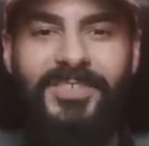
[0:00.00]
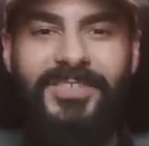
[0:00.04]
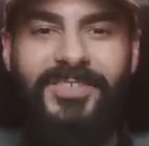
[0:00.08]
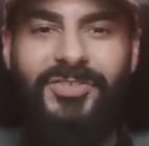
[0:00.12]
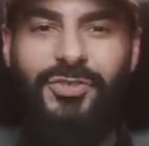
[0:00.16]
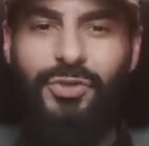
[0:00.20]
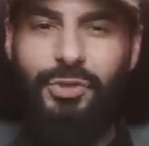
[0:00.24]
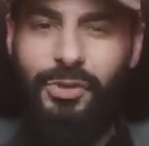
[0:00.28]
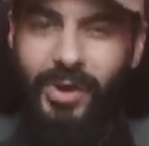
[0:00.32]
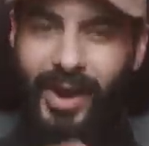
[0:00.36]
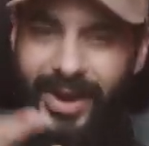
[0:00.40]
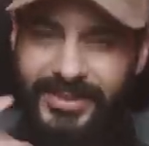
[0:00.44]

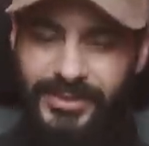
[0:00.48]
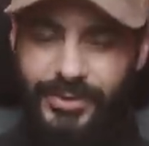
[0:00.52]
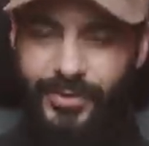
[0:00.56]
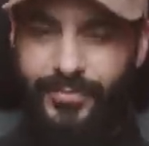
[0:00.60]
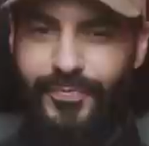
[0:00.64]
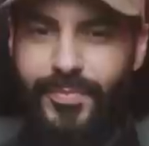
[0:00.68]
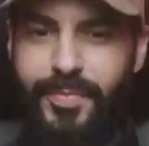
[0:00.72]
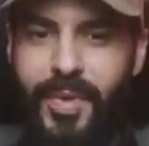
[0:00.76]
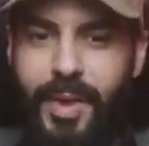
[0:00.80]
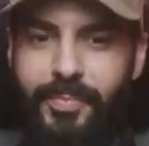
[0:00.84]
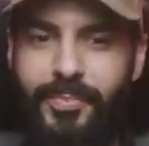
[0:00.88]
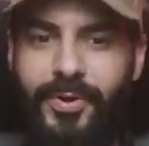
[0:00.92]
Trying to
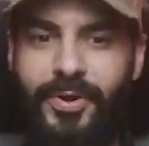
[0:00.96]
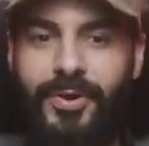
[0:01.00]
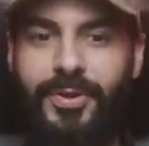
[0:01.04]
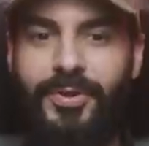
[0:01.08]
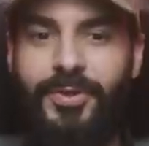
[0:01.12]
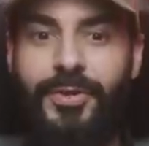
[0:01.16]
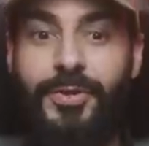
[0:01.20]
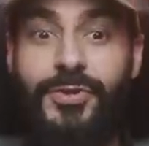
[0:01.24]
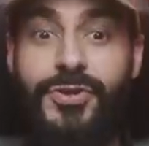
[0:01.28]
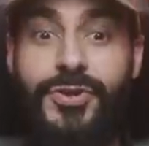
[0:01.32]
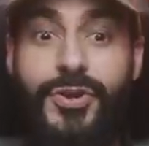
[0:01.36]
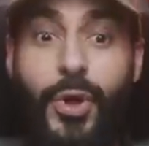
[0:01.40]
remember,
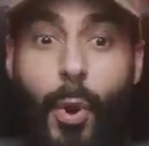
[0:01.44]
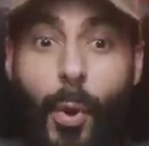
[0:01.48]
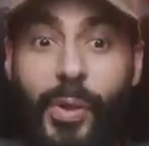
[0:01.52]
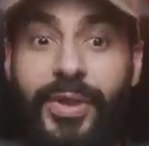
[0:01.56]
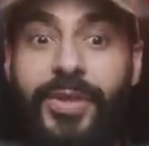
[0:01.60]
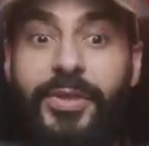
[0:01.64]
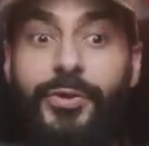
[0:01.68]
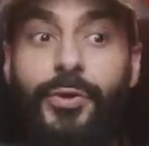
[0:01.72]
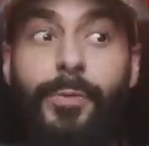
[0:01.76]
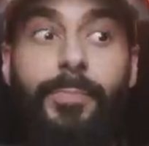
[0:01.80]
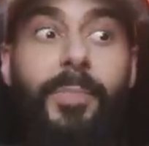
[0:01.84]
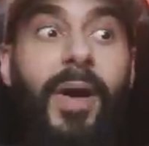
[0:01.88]

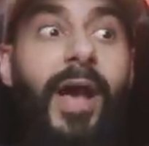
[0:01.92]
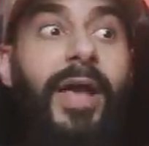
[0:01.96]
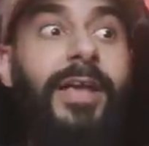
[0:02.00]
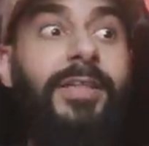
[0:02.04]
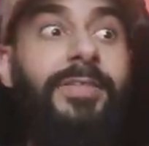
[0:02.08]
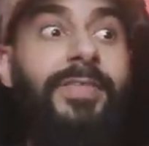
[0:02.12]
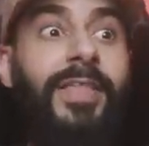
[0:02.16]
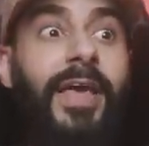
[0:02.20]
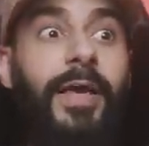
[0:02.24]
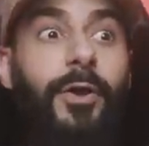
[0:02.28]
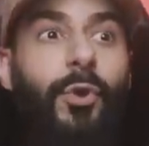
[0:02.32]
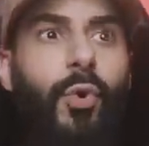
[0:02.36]
knowing in your
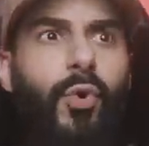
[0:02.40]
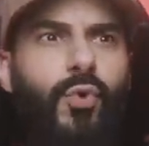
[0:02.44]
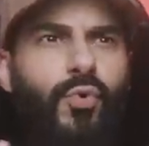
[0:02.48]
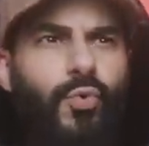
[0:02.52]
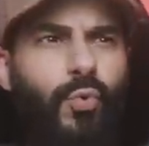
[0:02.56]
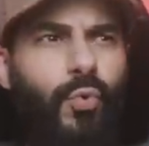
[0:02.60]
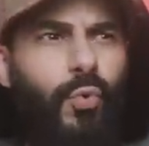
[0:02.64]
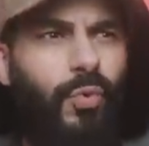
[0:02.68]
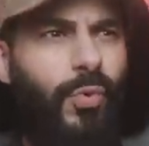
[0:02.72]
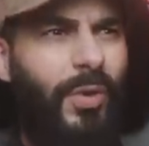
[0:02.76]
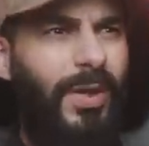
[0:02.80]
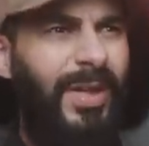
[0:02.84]
mind that,
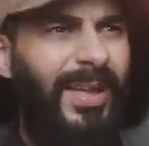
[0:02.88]
oh,